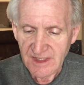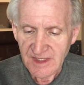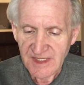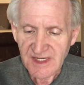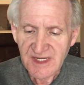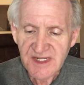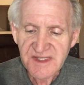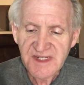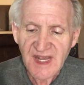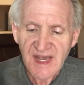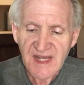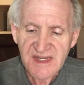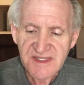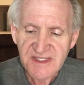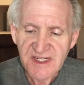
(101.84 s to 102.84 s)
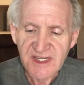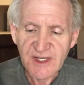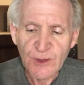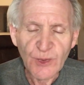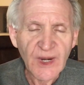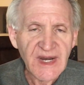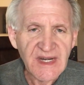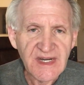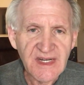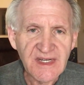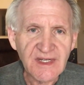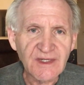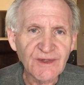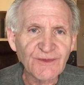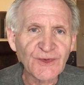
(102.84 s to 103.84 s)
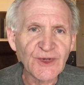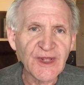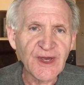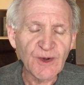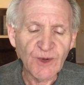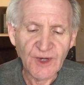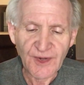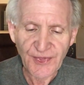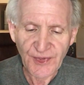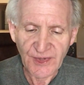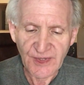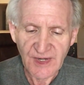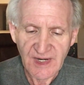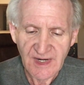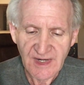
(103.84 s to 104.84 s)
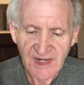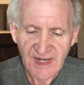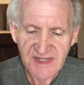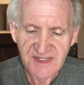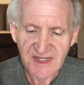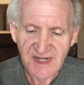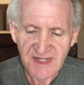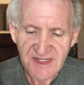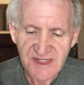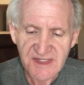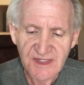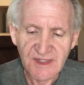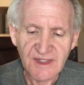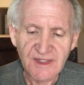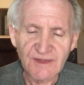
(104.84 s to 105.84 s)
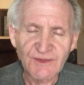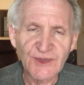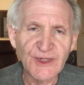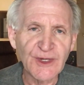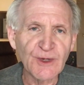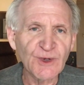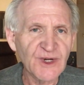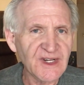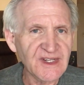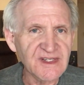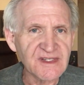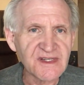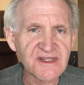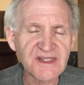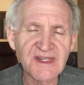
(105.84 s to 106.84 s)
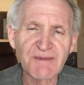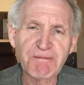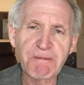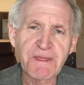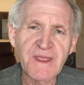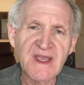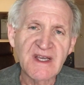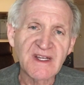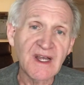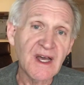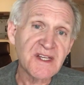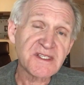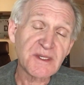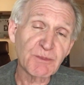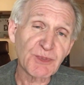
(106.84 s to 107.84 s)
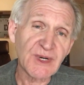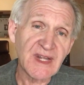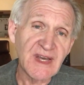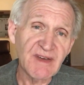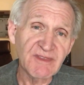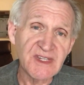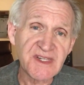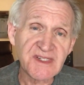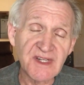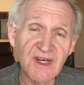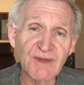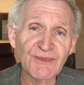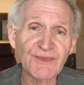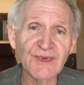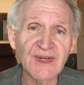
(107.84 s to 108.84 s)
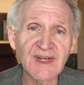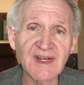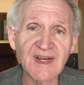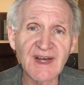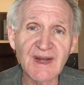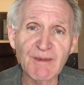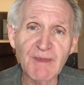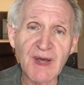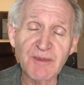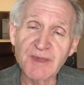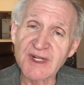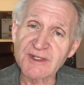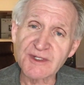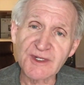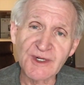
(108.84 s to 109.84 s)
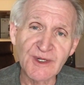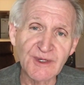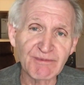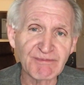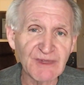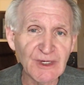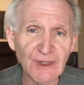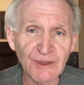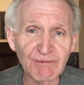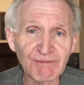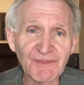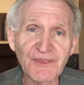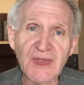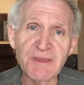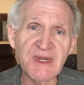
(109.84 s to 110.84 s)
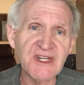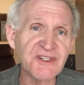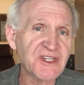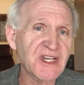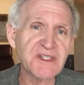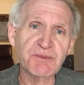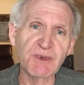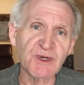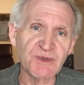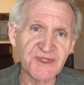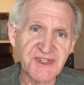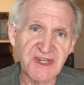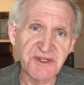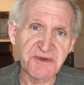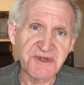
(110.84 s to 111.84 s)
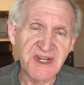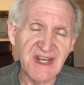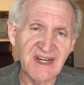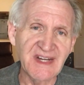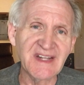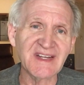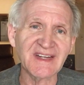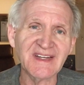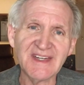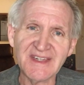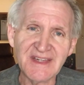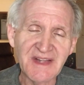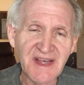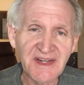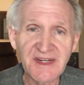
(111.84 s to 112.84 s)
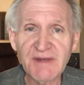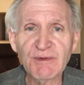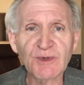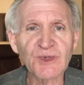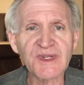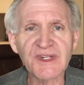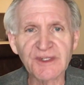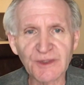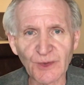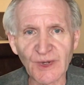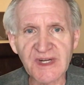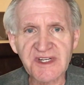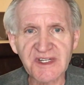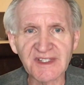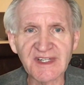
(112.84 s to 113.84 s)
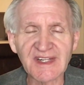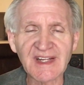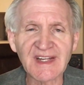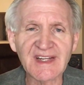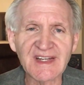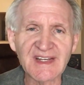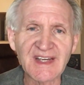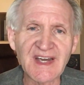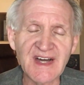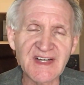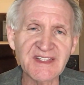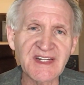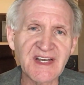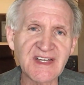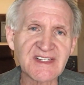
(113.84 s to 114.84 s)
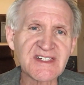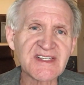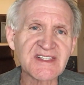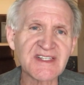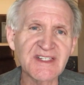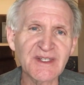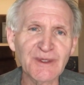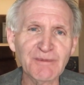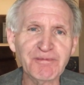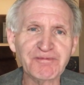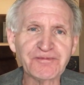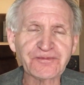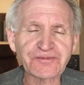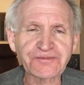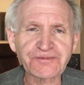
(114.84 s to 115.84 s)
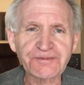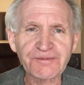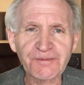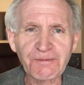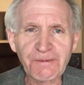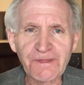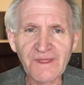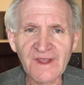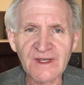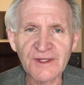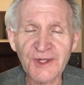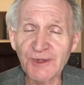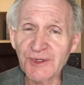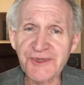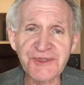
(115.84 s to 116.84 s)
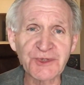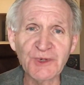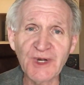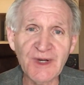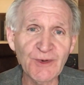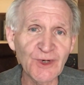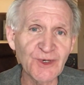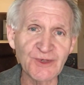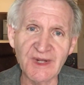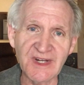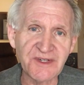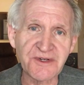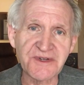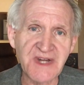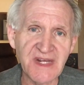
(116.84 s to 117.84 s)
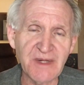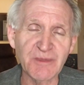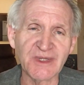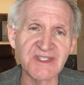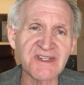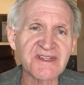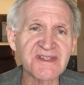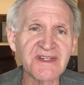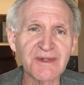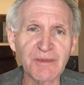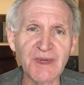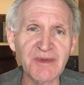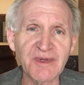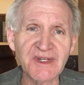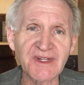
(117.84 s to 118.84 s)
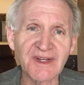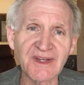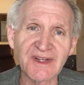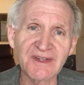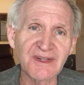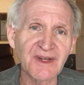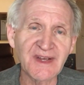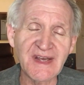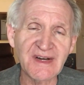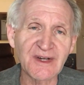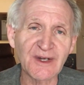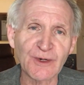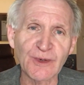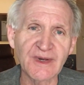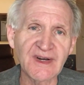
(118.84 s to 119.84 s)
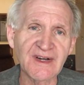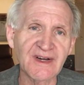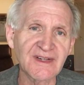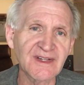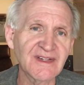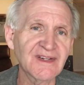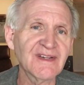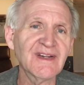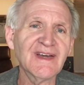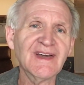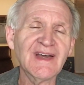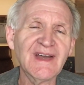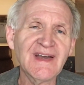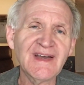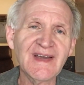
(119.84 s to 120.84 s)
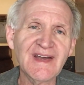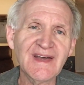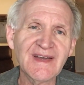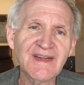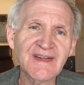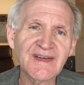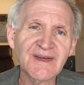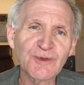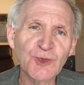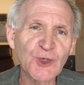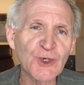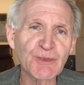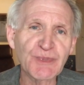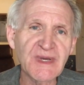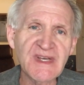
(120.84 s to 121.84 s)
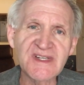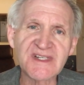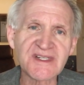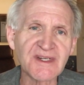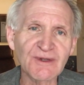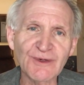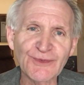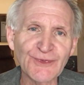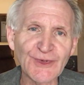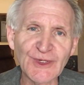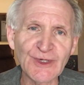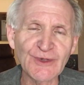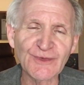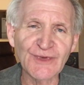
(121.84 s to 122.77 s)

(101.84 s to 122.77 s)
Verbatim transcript: It is as degrading for the author as it is for the audience." Now, that's a pretty heavy stuff. Uh, I'm, I'm, not sure, you know, I mean, Shakespeare was entertaining, and even within the Russian context, um, Tolstoy wrote entertainments. Maybe uh, Anna Karenina and, and uh, War and Peace are full